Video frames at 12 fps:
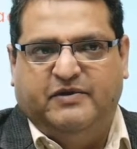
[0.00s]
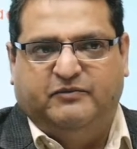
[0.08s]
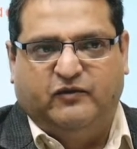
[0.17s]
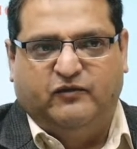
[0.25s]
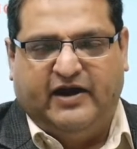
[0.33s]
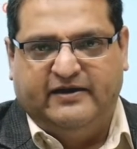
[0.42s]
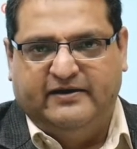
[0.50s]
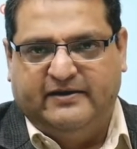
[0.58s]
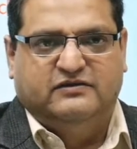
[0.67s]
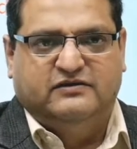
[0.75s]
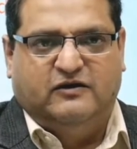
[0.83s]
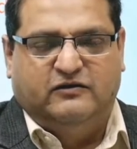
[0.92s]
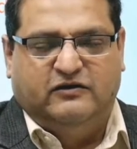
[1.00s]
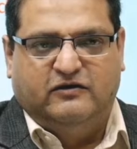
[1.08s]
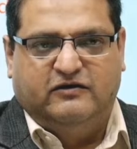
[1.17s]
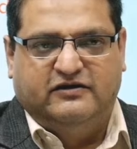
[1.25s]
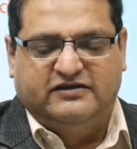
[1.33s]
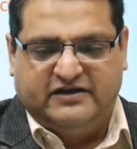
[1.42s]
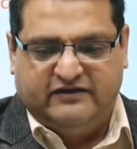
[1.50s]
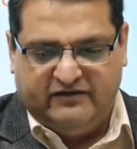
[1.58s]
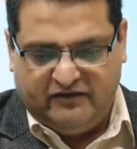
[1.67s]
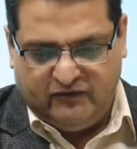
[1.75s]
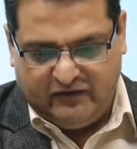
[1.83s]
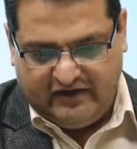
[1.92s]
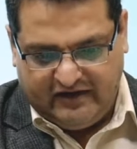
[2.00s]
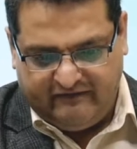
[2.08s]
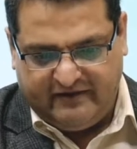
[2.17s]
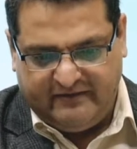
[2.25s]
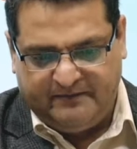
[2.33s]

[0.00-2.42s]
provided under Order 7 Rule 11